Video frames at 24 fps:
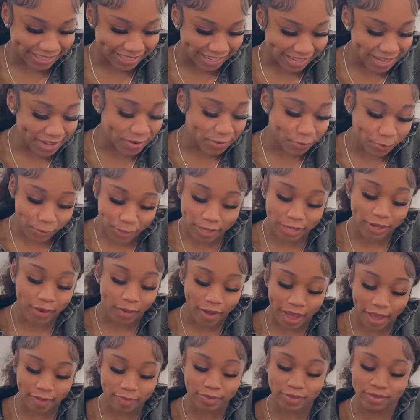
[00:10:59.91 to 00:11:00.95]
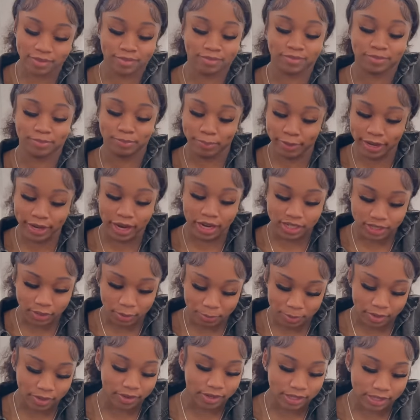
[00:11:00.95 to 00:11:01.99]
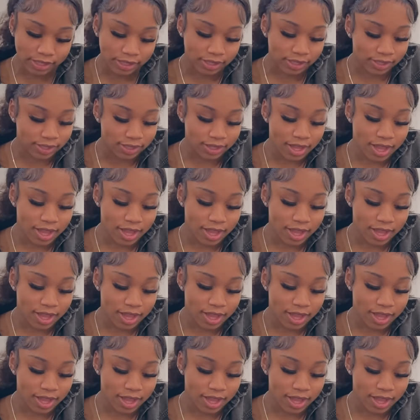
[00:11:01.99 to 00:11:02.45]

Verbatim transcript: Then you really gonna have to bring out your belt, cause.